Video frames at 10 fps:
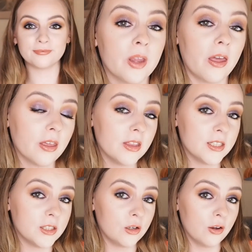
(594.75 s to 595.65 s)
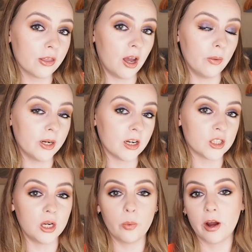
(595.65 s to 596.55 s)
I think this is a look that I would
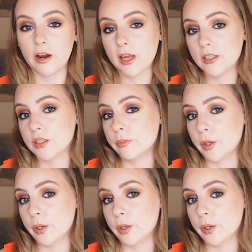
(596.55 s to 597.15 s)
actually wear again, to be